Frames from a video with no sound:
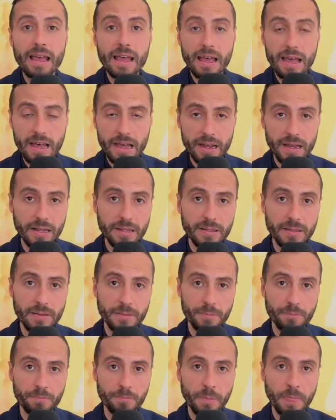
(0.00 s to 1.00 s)
added,
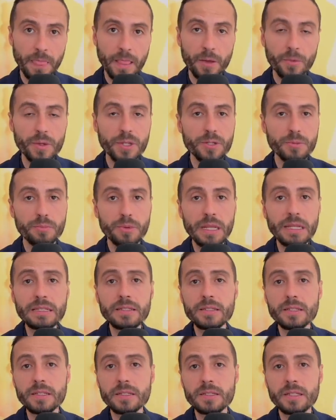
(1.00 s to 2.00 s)
which
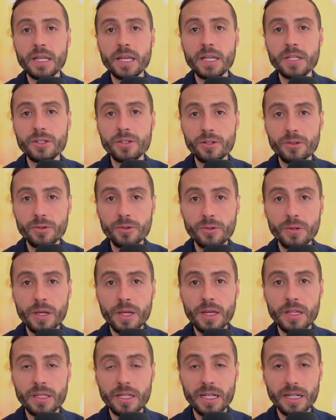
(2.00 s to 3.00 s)
brings us to
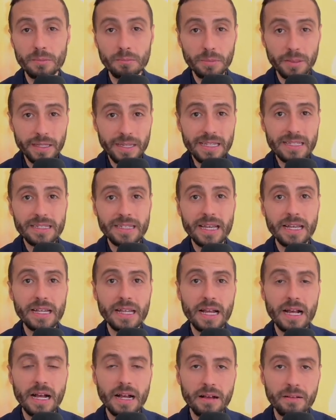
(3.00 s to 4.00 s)
the complete set
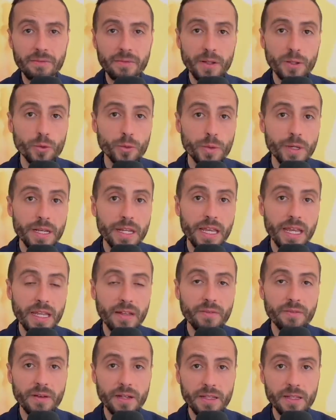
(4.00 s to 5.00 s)
of
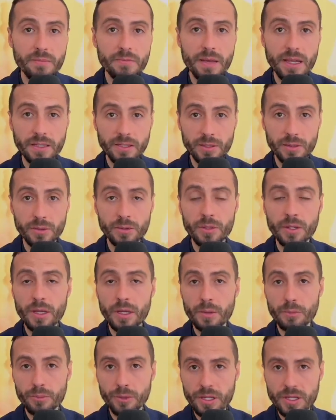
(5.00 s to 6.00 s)
twenty-eight fundamental
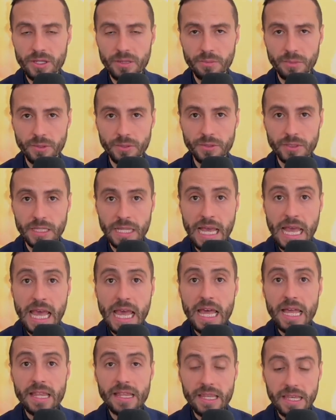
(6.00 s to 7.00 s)
principles.
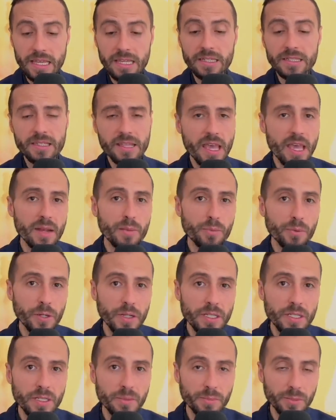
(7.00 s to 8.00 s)
These then
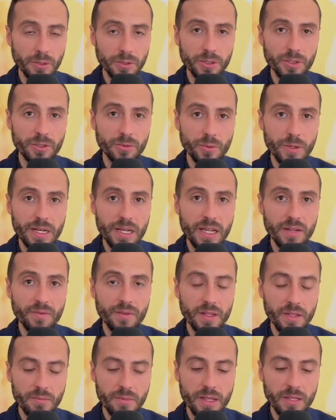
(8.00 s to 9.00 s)
principles, twenty-eight
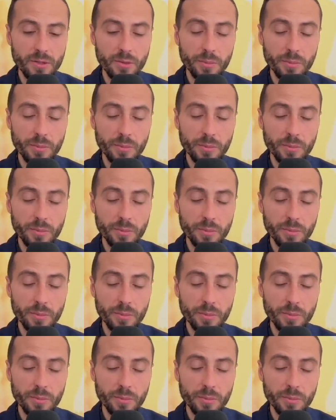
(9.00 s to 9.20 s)
fundamental